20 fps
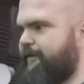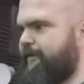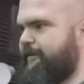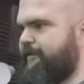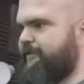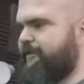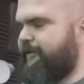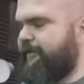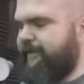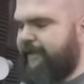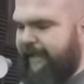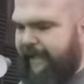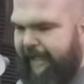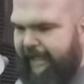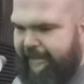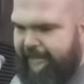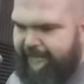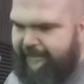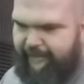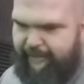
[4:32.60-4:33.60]
So
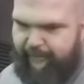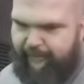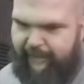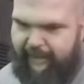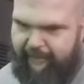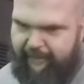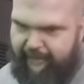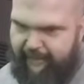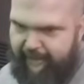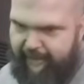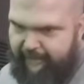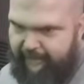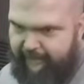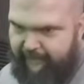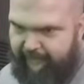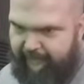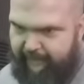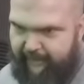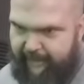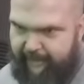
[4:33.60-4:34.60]
what I was thinking
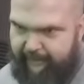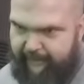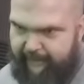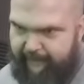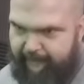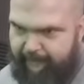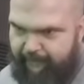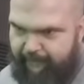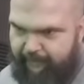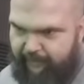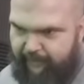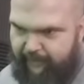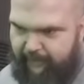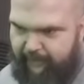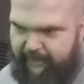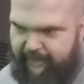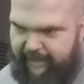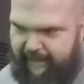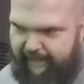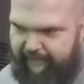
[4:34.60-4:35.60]
of maybe
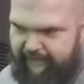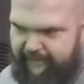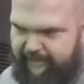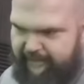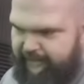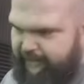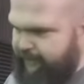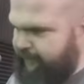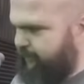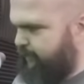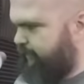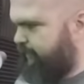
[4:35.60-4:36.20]
was to having some sort